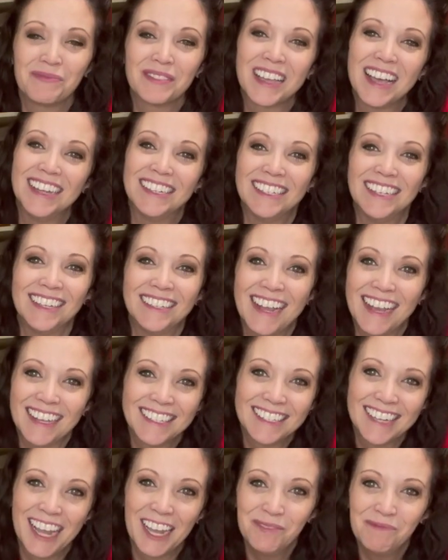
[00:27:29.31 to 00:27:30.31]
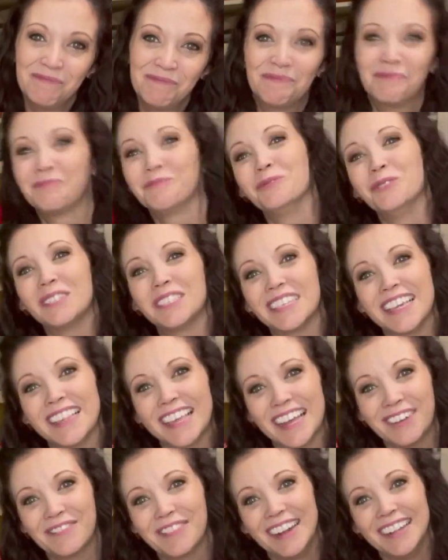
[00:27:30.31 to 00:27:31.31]
Until next time, we'll see you
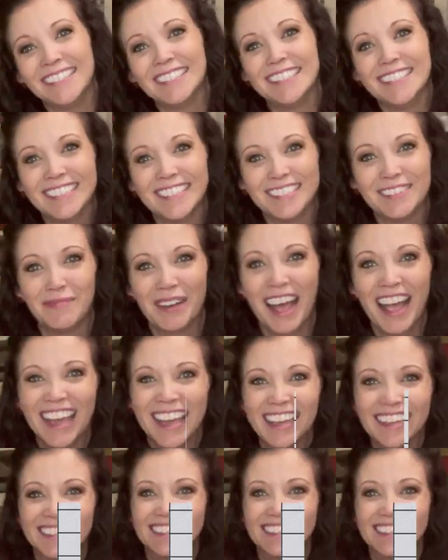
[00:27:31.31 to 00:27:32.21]
later, friends. Bye.